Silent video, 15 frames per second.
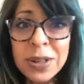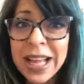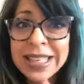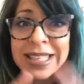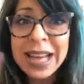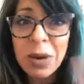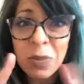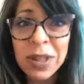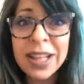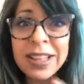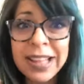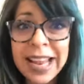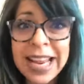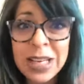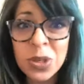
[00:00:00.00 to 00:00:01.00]
That's not really
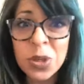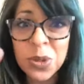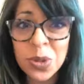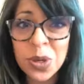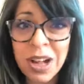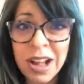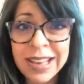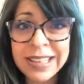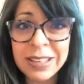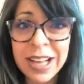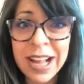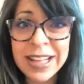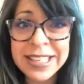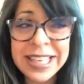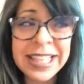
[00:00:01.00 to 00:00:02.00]
the angels or God
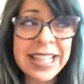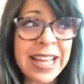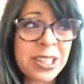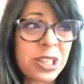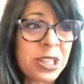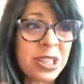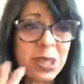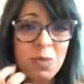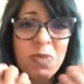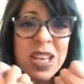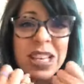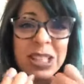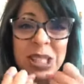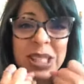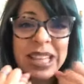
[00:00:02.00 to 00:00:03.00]
cussing. That's just
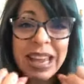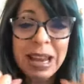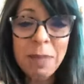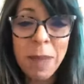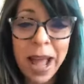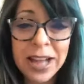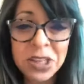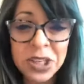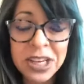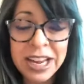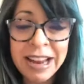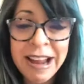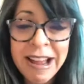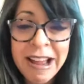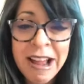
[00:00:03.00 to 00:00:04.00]
me just getting
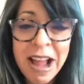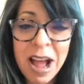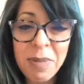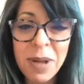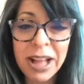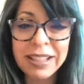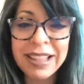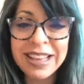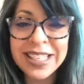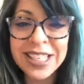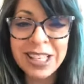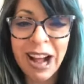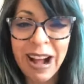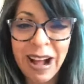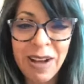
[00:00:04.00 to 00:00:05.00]
passionate about this
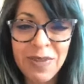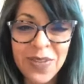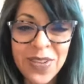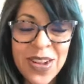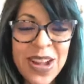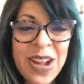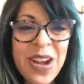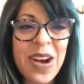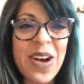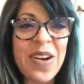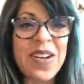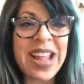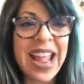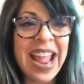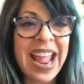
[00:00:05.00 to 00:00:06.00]
stuff.
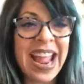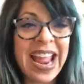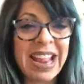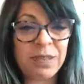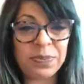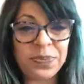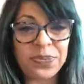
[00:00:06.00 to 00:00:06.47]
Okay.